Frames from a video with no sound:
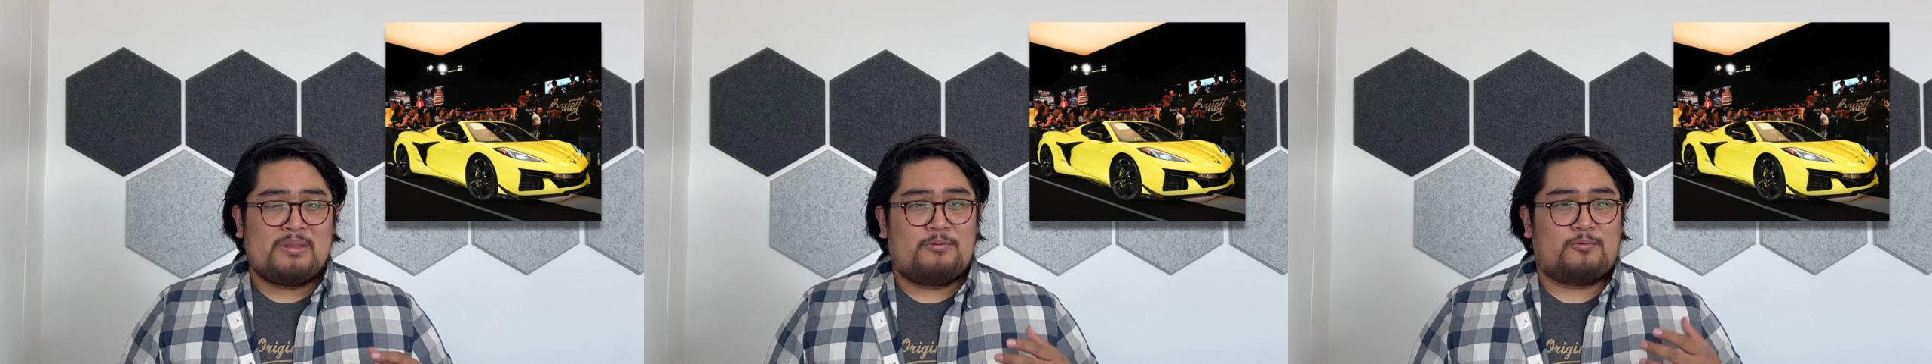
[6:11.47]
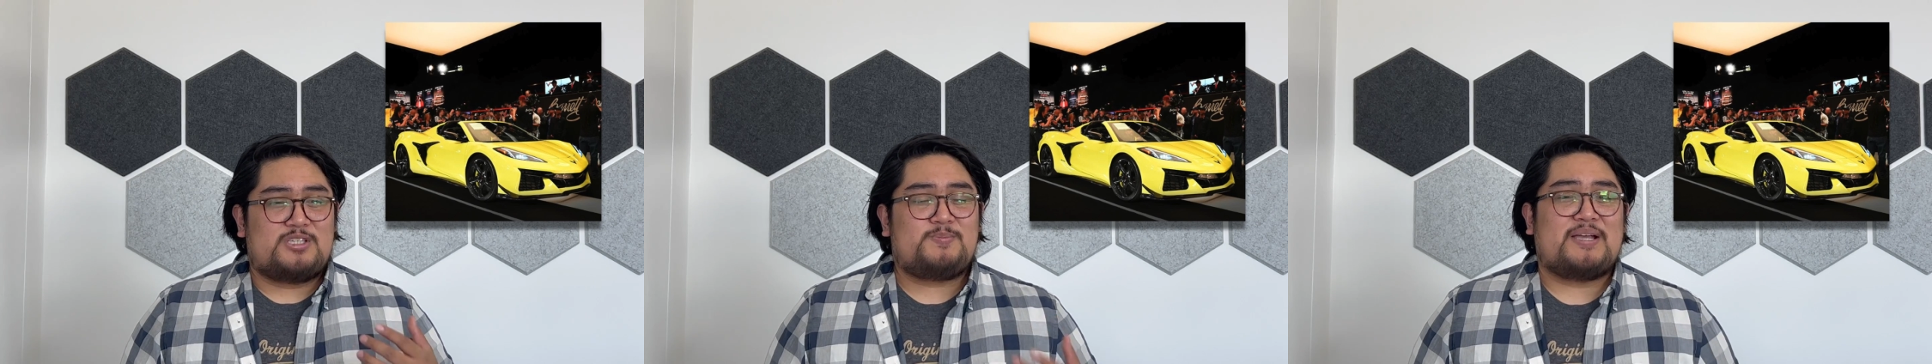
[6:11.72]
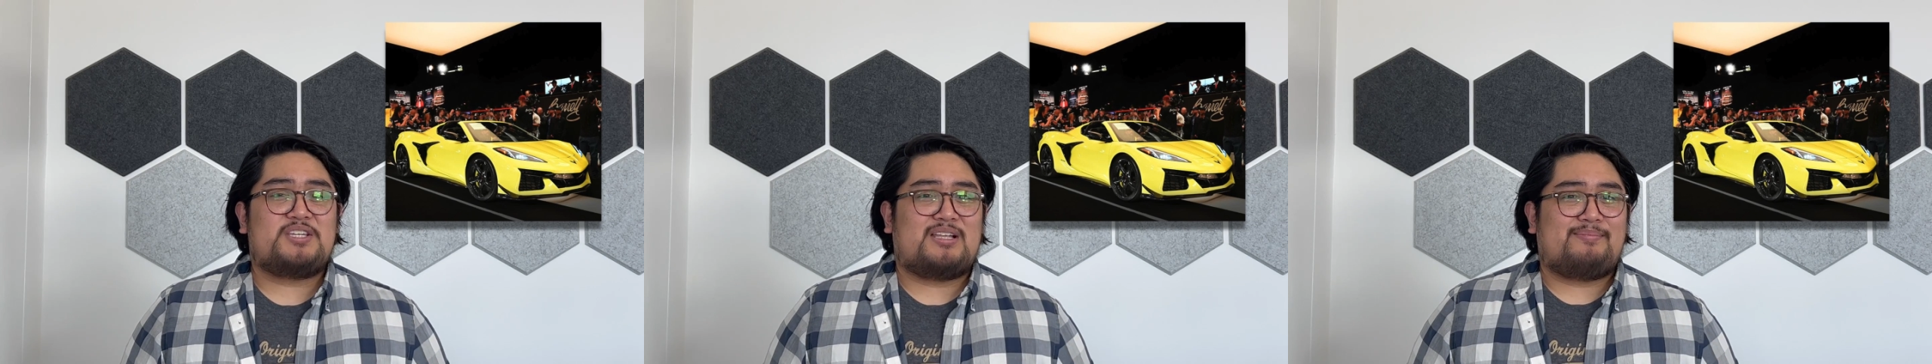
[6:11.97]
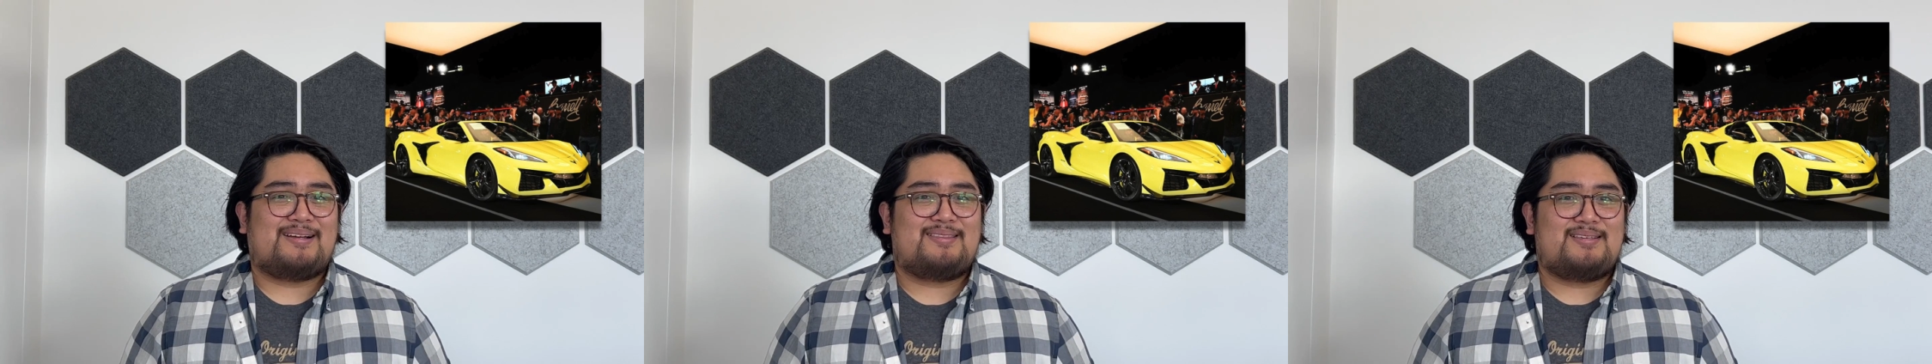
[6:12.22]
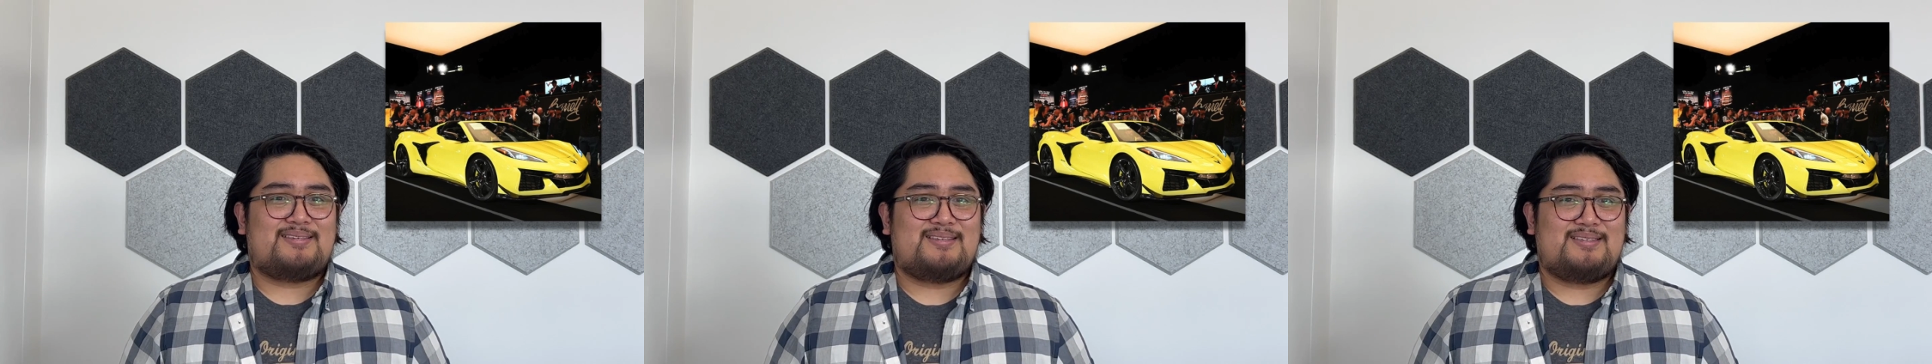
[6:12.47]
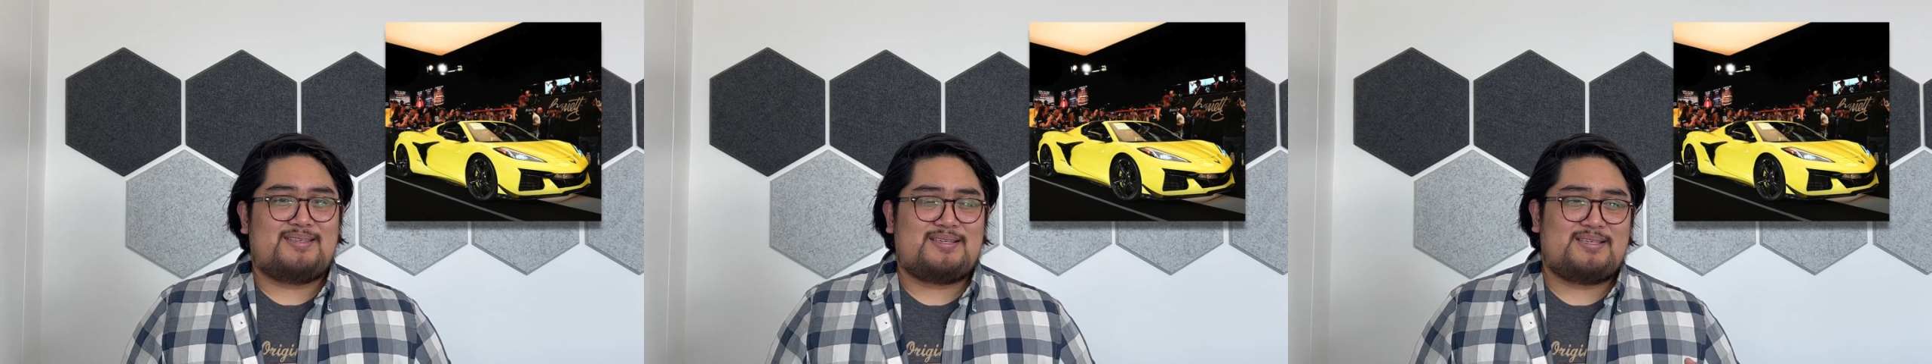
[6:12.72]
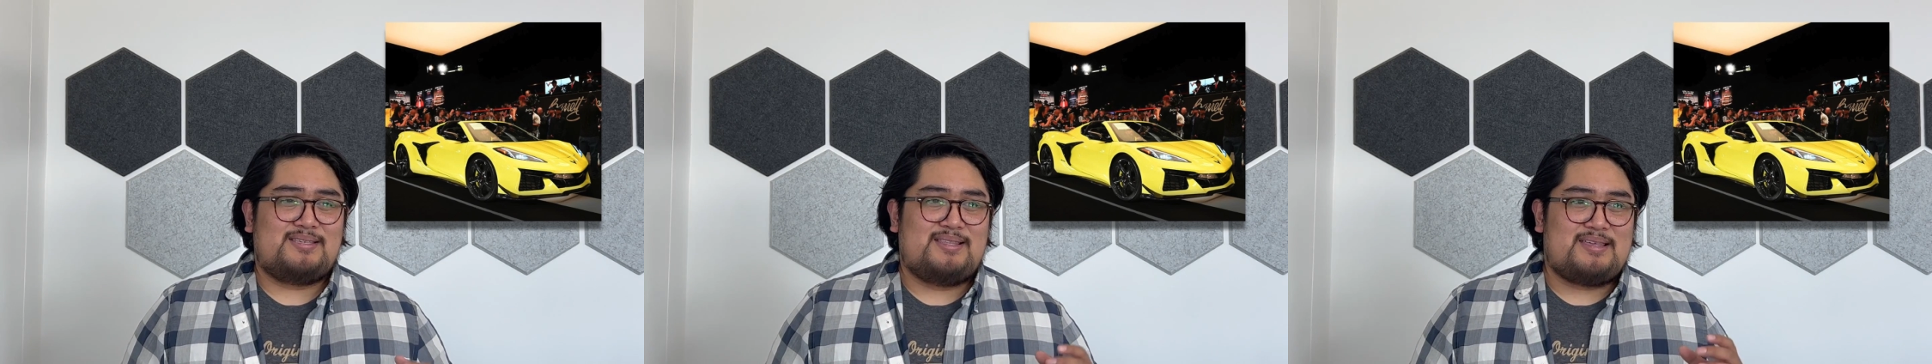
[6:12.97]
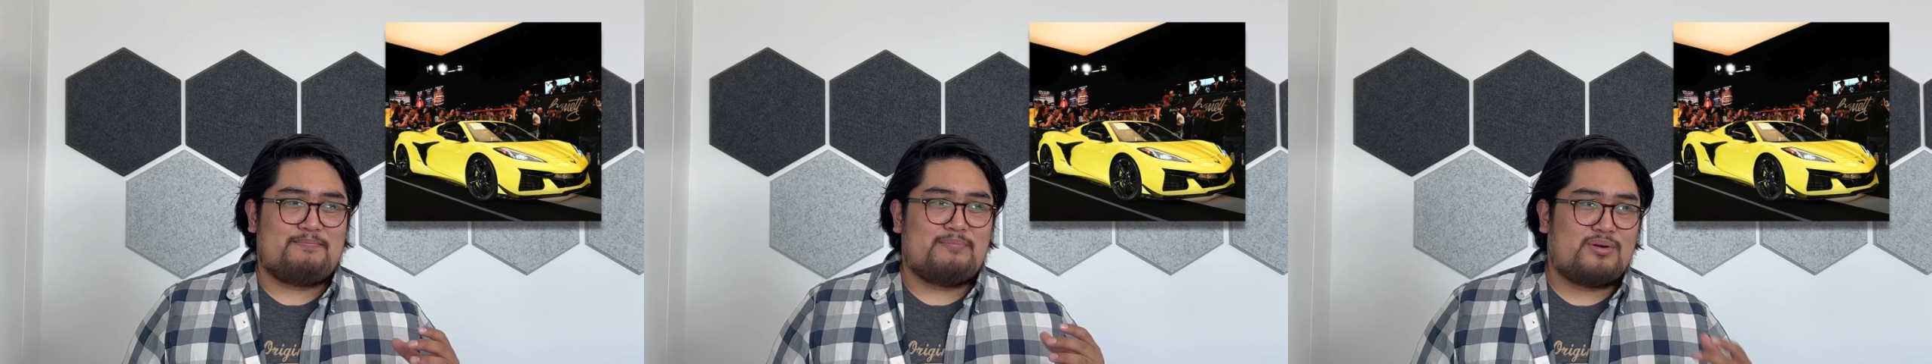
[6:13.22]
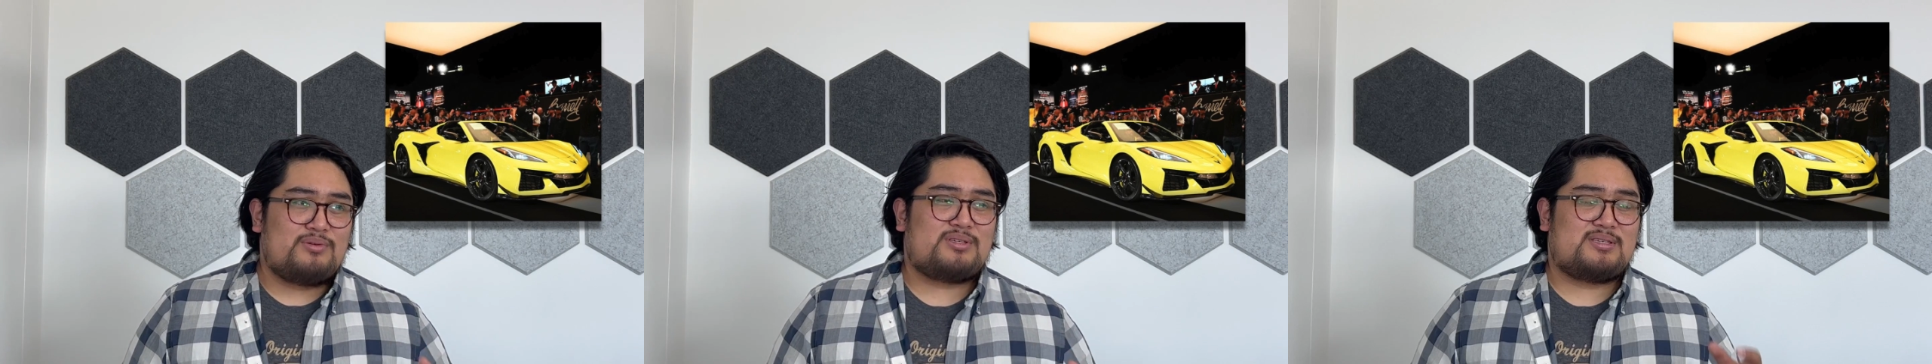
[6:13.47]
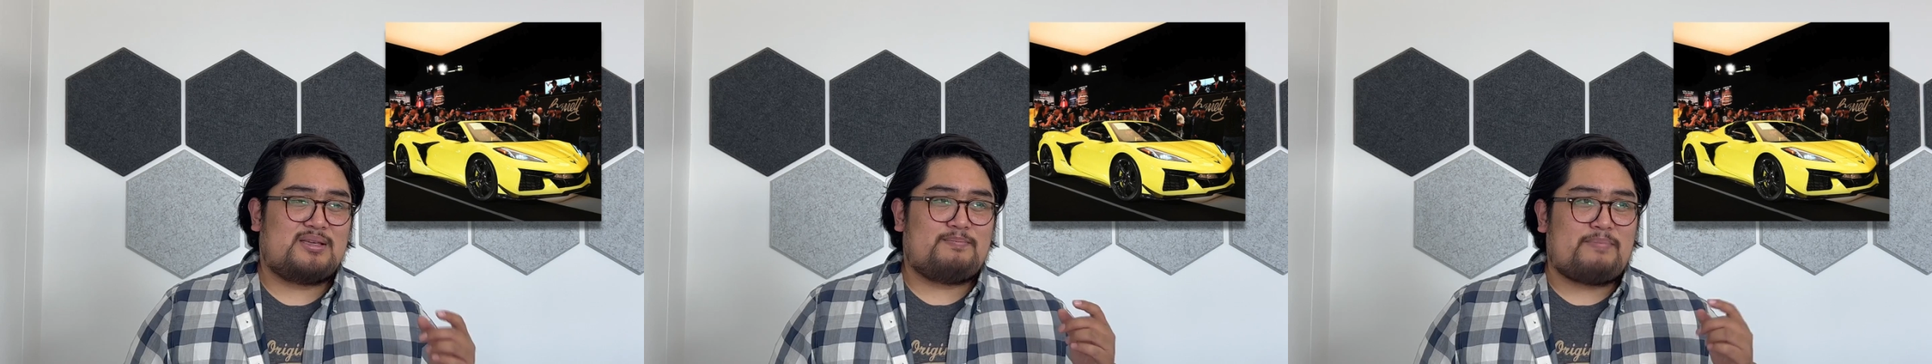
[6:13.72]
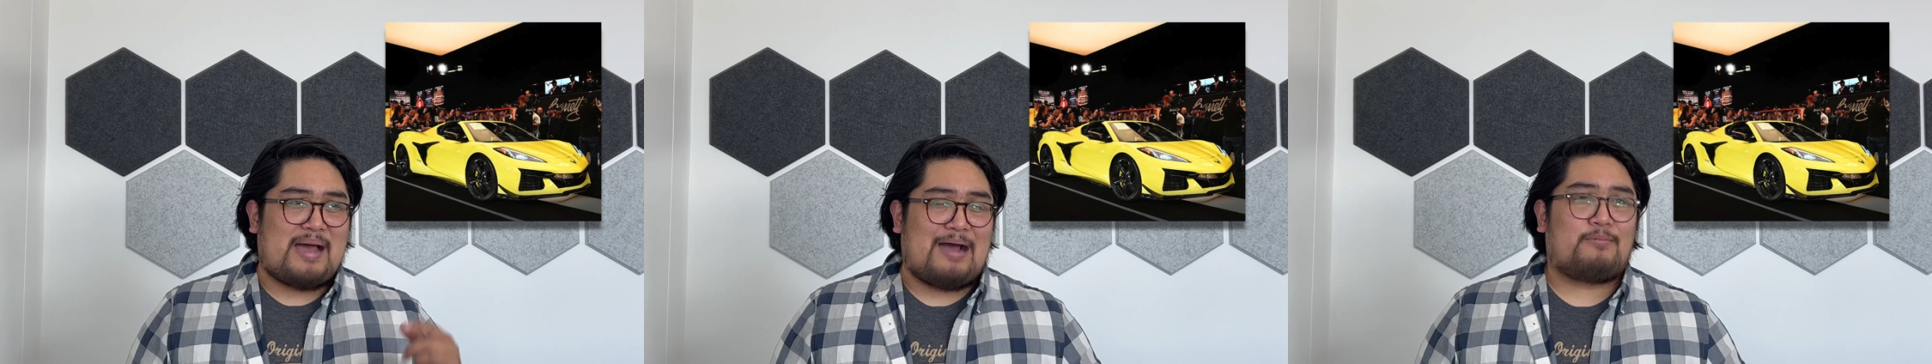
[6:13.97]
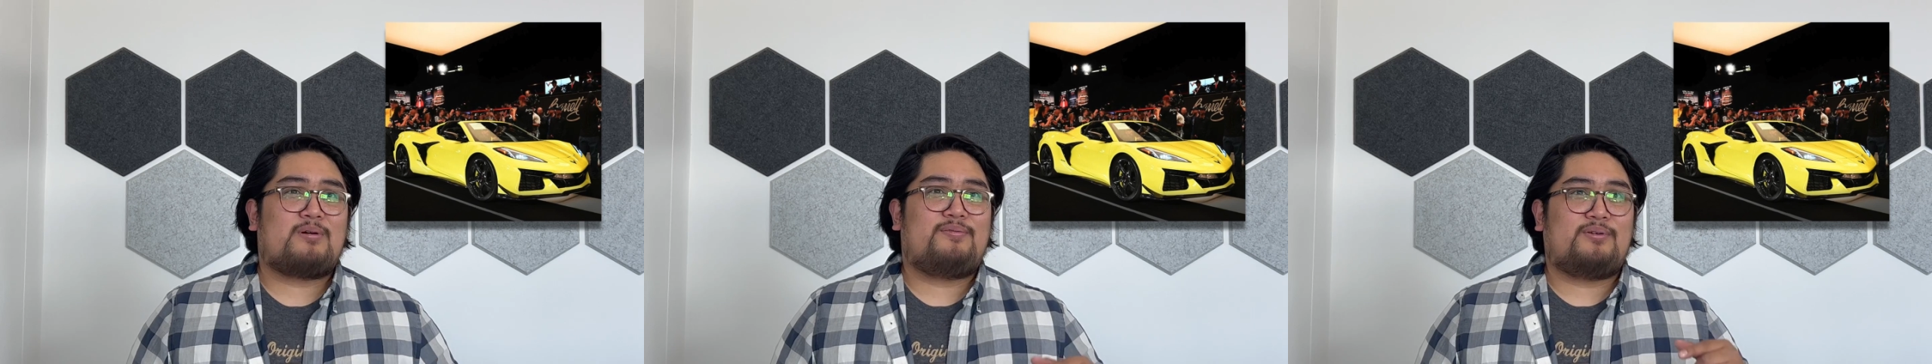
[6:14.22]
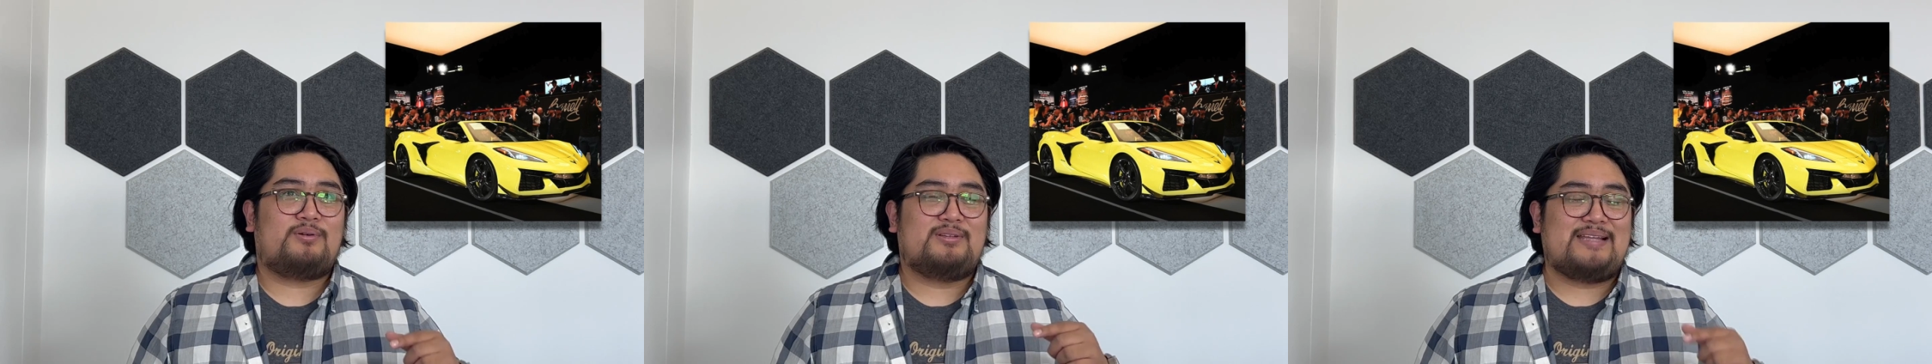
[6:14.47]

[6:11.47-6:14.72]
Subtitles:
What's special about this is the most powerful